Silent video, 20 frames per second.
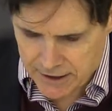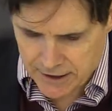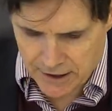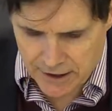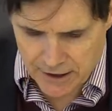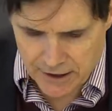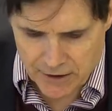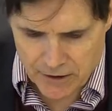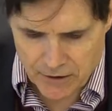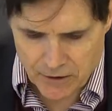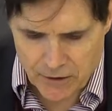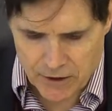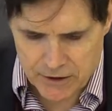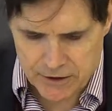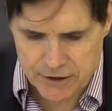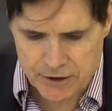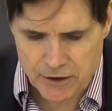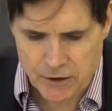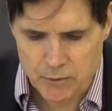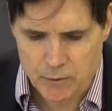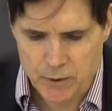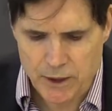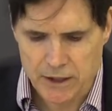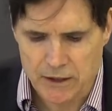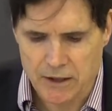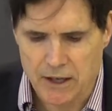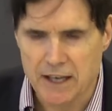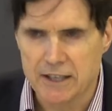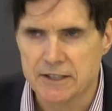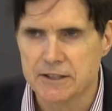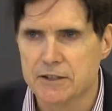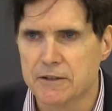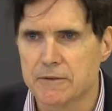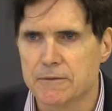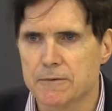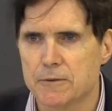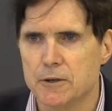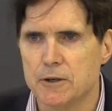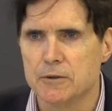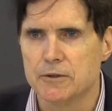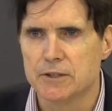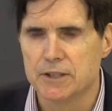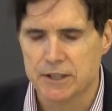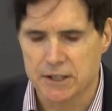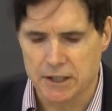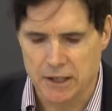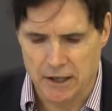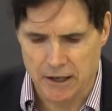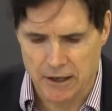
uh, also realized the fruits